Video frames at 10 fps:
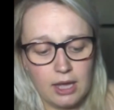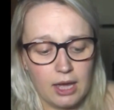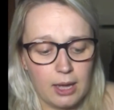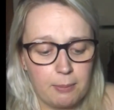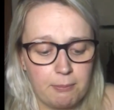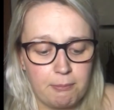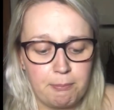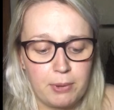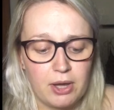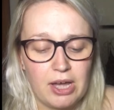
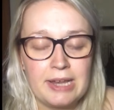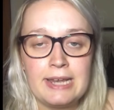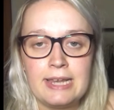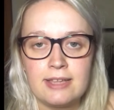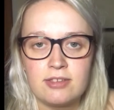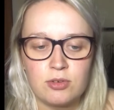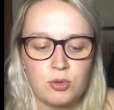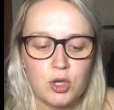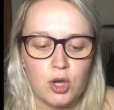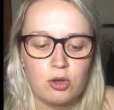but a little
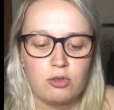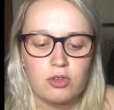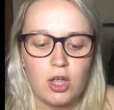goes